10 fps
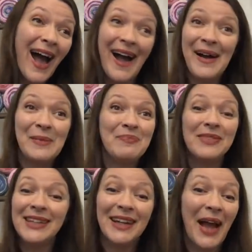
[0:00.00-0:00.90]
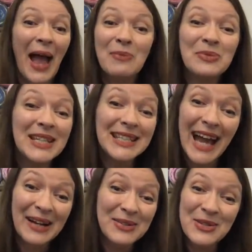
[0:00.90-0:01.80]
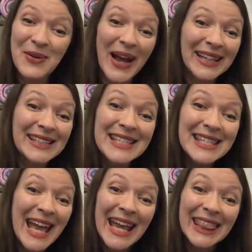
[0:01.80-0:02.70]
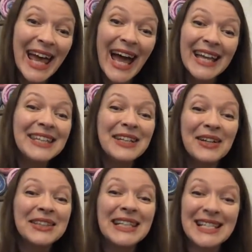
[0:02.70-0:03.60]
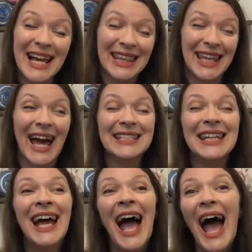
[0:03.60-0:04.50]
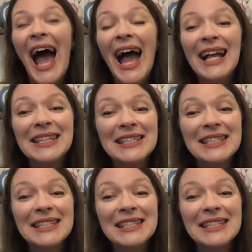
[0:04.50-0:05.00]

emptied out so I can stay there, things like that. And,